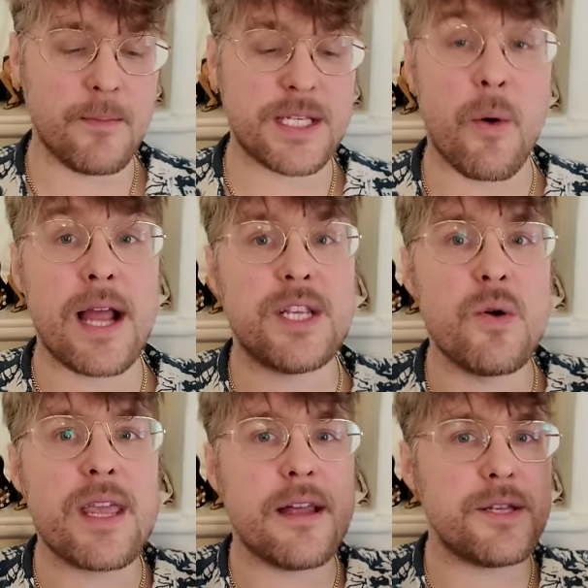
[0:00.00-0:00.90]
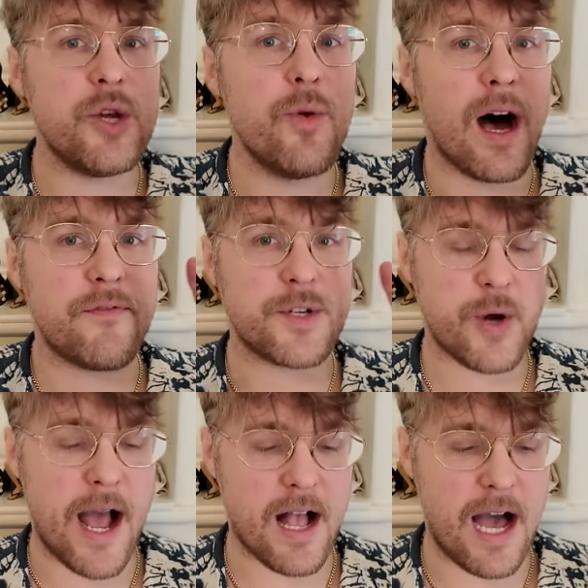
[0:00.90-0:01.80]
So I don't get too off
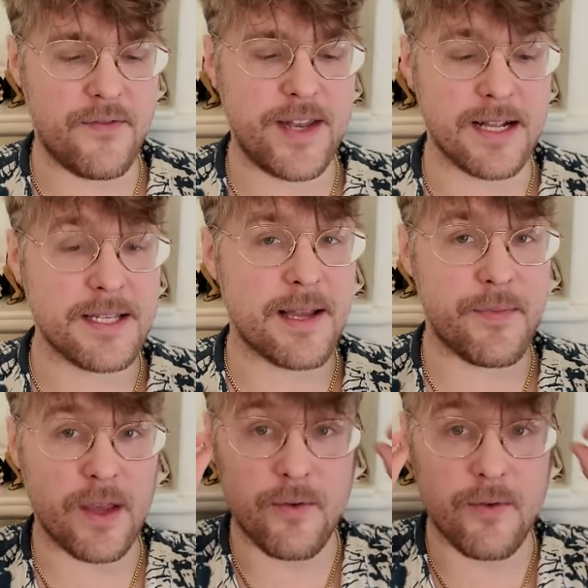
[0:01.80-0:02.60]
track, I've done something